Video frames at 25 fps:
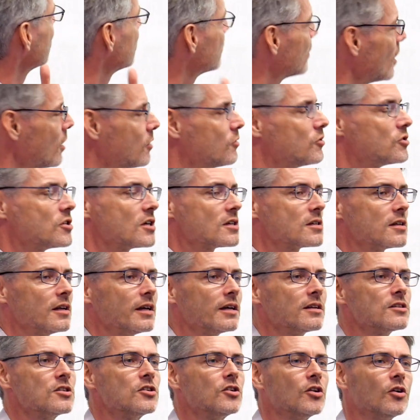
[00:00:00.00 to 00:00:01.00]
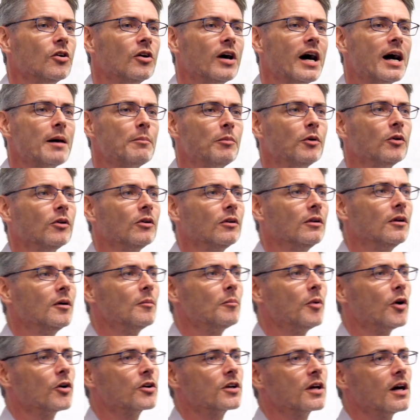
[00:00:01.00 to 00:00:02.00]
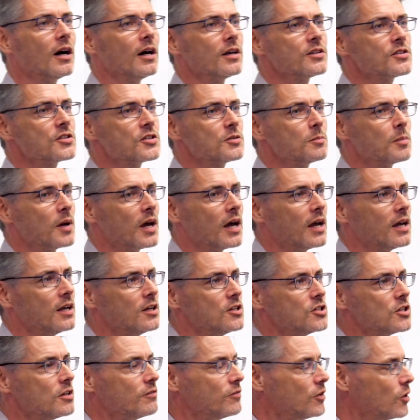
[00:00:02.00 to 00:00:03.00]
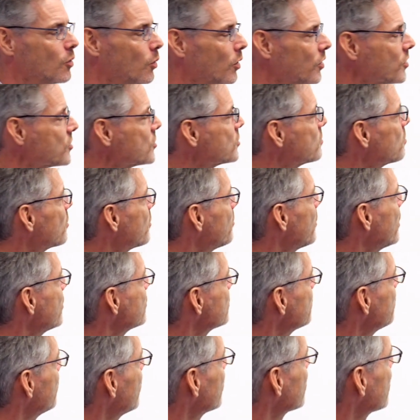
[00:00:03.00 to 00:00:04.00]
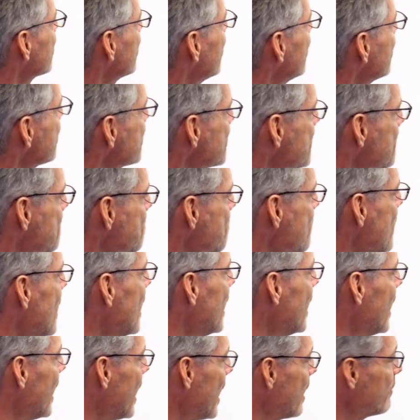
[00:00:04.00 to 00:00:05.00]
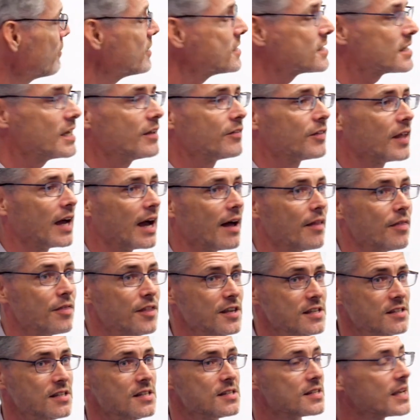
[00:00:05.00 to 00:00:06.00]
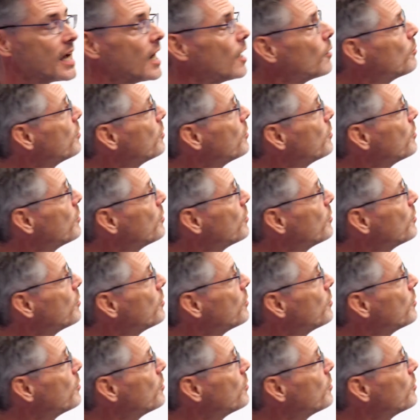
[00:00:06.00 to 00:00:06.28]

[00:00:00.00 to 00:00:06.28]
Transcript: Don't just link to your Apple Podcasts page if you want to promote a podcast. Having said that, this is how